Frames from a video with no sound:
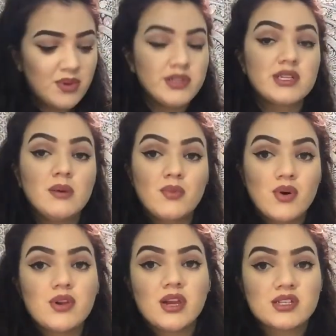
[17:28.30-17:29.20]
build it up more,
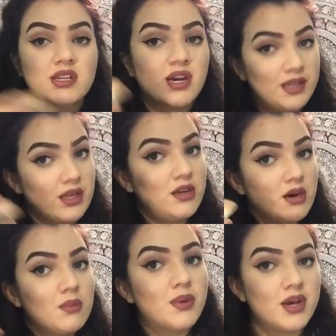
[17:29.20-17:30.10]
you actually gotta, like, you
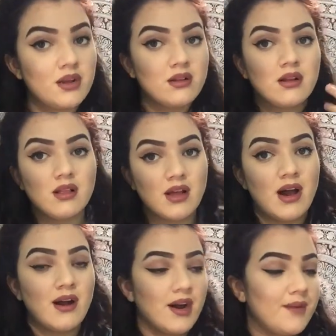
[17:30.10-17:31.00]
know, put a
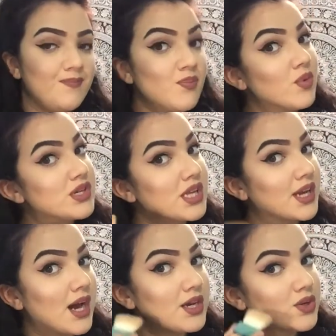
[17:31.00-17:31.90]
lot on, which, like,
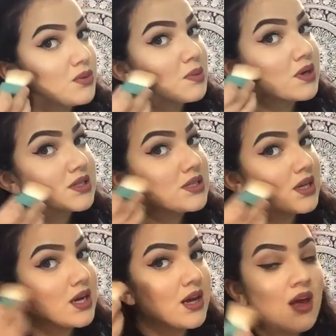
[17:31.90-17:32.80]
I do. I'm wearing it
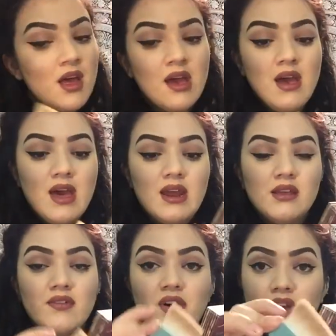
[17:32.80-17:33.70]
today. And I
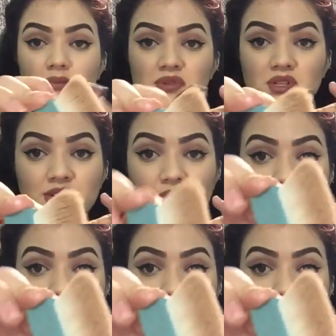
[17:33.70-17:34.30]
love how it comes with this little